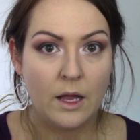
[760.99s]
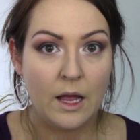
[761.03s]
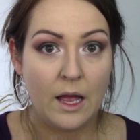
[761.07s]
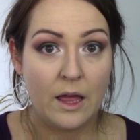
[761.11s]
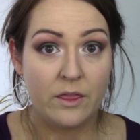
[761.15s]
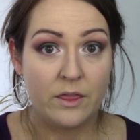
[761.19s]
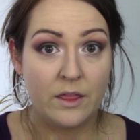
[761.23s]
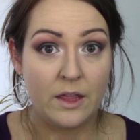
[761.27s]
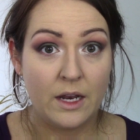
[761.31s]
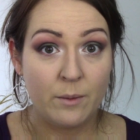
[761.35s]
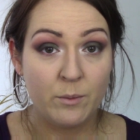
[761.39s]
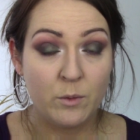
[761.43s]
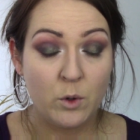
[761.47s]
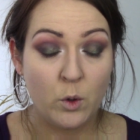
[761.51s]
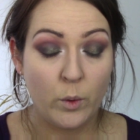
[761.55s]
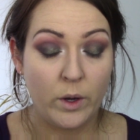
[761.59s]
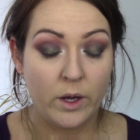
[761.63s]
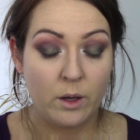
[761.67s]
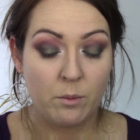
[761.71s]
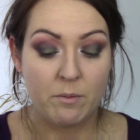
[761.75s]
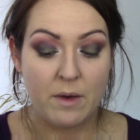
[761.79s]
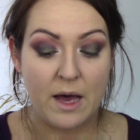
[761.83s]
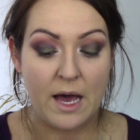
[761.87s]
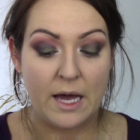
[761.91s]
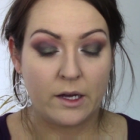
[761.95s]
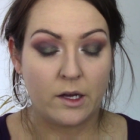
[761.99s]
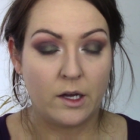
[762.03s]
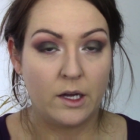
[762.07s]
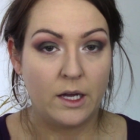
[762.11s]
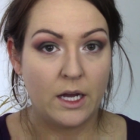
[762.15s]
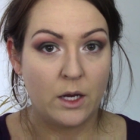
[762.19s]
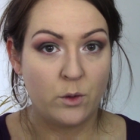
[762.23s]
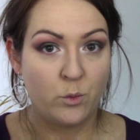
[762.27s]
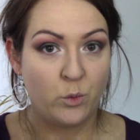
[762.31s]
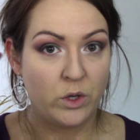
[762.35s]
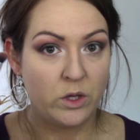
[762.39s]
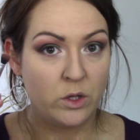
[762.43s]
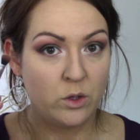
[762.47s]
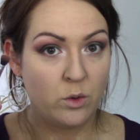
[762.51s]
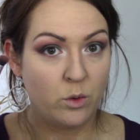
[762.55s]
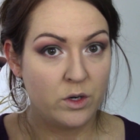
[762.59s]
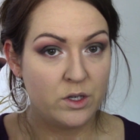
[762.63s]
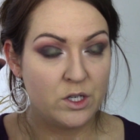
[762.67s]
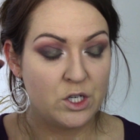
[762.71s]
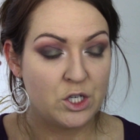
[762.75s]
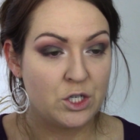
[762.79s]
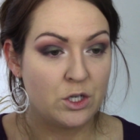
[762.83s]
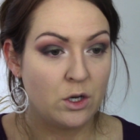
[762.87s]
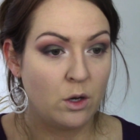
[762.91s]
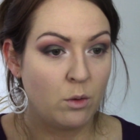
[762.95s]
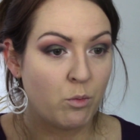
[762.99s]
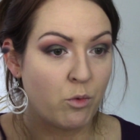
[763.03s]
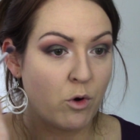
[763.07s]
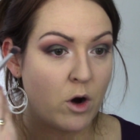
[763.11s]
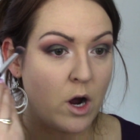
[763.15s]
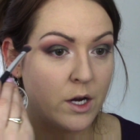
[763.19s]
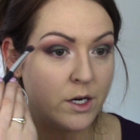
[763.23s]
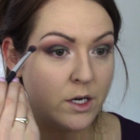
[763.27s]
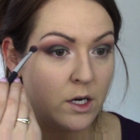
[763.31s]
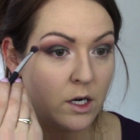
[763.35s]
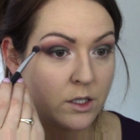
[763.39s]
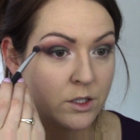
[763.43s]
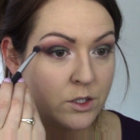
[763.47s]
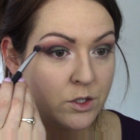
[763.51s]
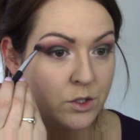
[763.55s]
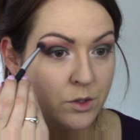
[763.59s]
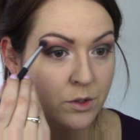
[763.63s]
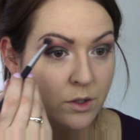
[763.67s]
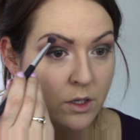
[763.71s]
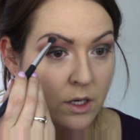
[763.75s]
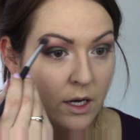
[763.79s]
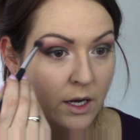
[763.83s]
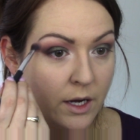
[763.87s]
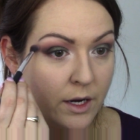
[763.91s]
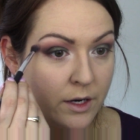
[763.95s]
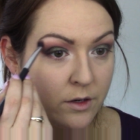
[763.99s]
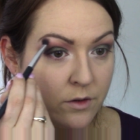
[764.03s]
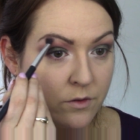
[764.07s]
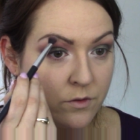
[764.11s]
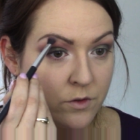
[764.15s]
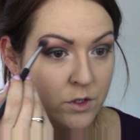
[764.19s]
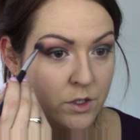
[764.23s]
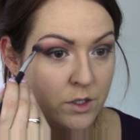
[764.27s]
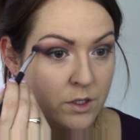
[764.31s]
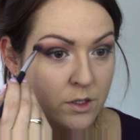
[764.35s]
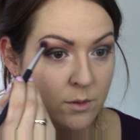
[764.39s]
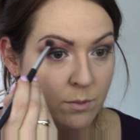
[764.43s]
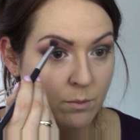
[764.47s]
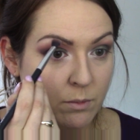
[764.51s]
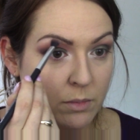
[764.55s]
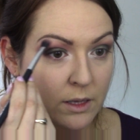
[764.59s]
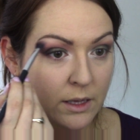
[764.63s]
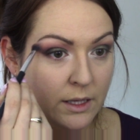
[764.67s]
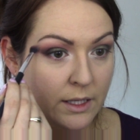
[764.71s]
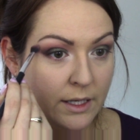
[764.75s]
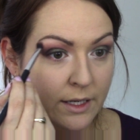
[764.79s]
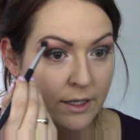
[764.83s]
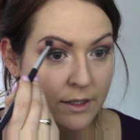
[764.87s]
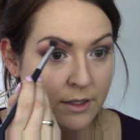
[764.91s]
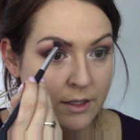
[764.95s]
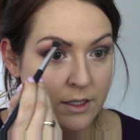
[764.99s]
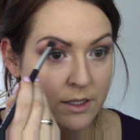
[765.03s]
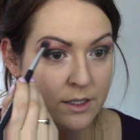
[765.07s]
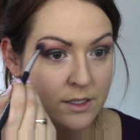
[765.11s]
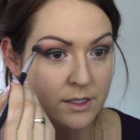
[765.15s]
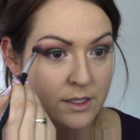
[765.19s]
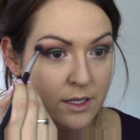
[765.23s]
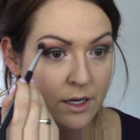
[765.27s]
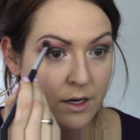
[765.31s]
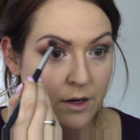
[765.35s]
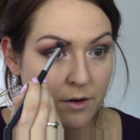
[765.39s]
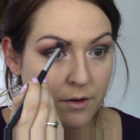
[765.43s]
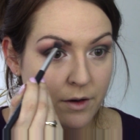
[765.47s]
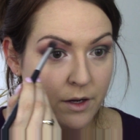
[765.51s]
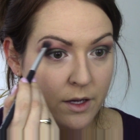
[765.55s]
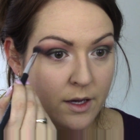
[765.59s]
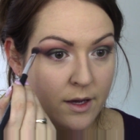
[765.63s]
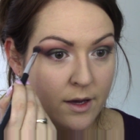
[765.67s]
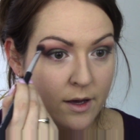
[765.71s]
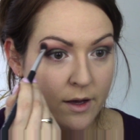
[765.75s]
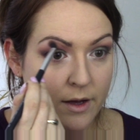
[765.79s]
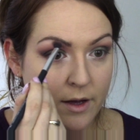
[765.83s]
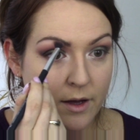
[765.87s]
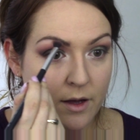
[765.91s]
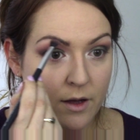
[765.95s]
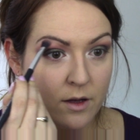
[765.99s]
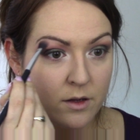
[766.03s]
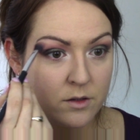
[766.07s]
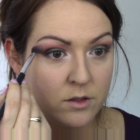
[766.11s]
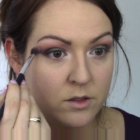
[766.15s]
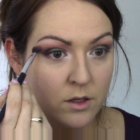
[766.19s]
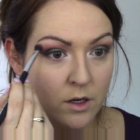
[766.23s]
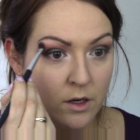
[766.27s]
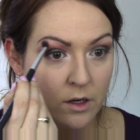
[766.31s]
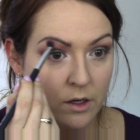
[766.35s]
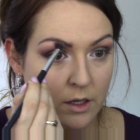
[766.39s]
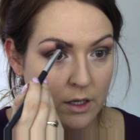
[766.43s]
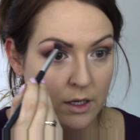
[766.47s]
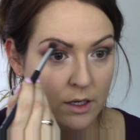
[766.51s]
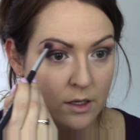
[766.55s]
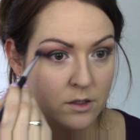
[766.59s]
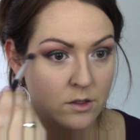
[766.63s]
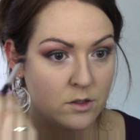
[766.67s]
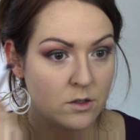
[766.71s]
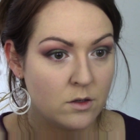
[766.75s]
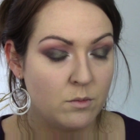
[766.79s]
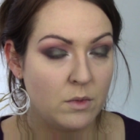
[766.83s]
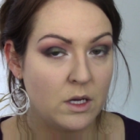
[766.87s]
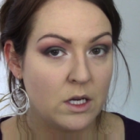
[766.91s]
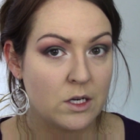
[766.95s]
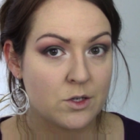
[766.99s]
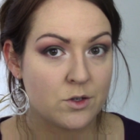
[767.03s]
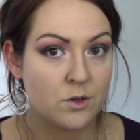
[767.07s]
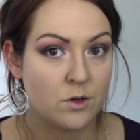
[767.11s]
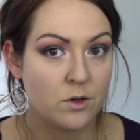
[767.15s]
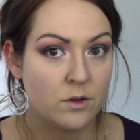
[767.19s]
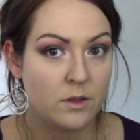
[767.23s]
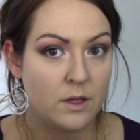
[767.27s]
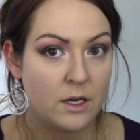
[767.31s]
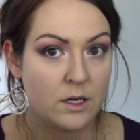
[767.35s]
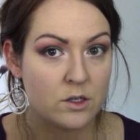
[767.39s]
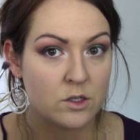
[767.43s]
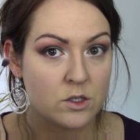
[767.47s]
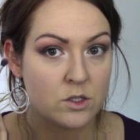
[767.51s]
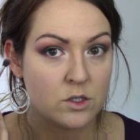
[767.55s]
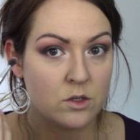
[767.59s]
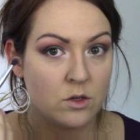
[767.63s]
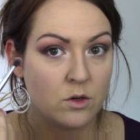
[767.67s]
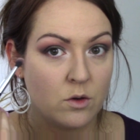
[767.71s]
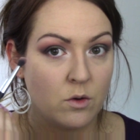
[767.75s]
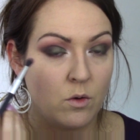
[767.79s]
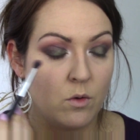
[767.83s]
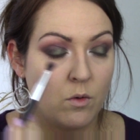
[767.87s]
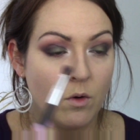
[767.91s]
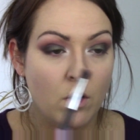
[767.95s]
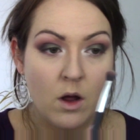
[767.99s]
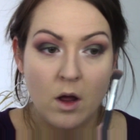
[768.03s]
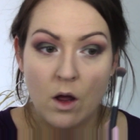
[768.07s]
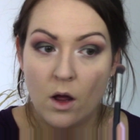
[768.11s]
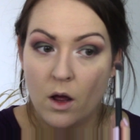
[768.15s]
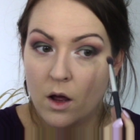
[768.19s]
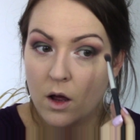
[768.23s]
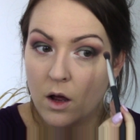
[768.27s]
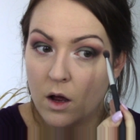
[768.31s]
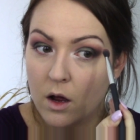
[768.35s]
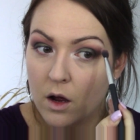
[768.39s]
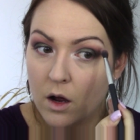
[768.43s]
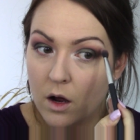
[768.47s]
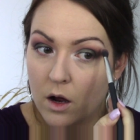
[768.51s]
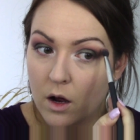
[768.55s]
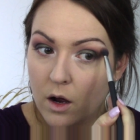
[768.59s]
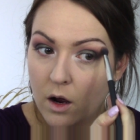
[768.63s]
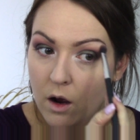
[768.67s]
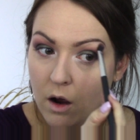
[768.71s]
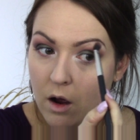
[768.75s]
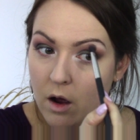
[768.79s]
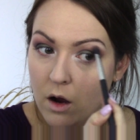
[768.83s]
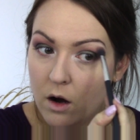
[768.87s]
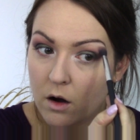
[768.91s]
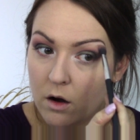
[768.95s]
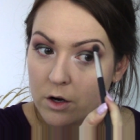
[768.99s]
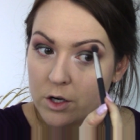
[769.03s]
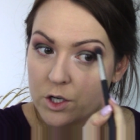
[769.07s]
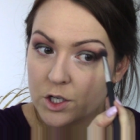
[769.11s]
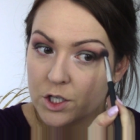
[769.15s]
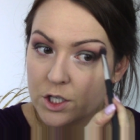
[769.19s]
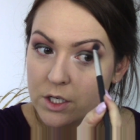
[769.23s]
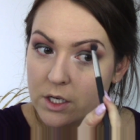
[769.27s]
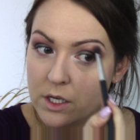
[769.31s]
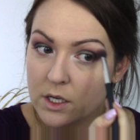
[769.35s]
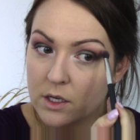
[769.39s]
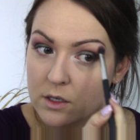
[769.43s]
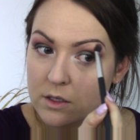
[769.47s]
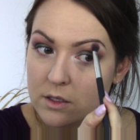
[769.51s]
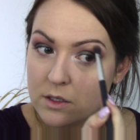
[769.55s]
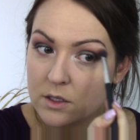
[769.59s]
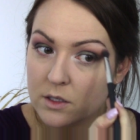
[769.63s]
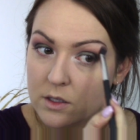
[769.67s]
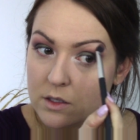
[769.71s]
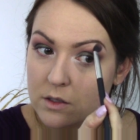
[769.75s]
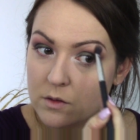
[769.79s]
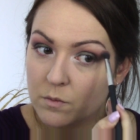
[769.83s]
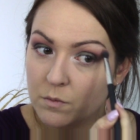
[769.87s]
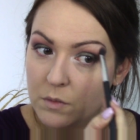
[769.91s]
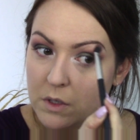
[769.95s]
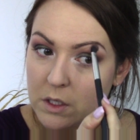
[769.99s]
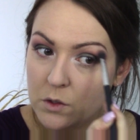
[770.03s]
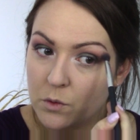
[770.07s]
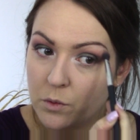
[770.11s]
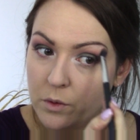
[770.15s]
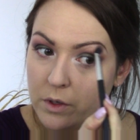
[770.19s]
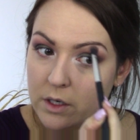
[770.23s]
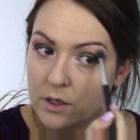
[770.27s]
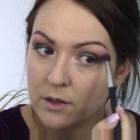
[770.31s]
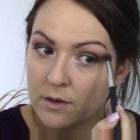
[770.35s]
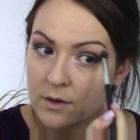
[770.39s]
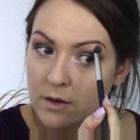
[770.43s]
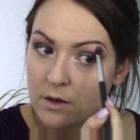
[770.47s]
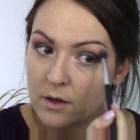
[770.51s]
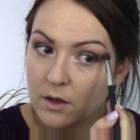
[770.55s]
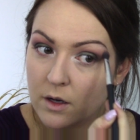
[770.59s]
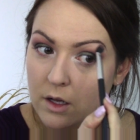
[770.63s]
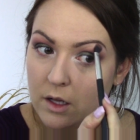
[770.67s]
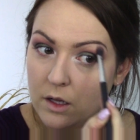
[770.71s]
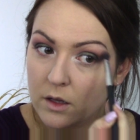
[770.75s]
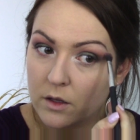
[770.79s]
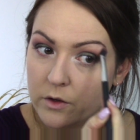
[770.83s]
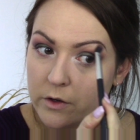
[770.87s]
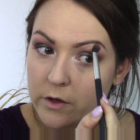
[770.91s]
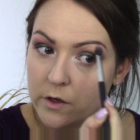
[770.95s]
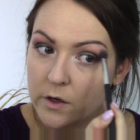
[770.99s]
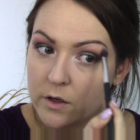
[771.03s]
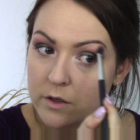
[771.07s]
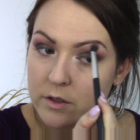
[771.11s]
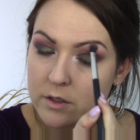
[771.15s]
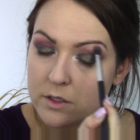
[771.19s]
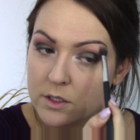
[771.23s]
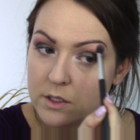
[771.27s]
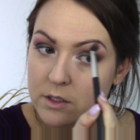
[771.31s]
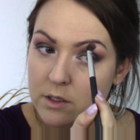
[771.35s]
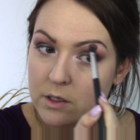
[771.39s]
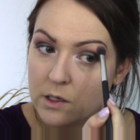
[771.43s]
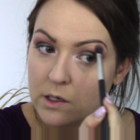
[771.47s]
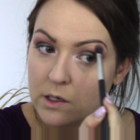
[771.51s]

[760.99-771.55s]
And then I'm going back again with no additional product to kind of just blend this area again to make sure there's no harshness between colors.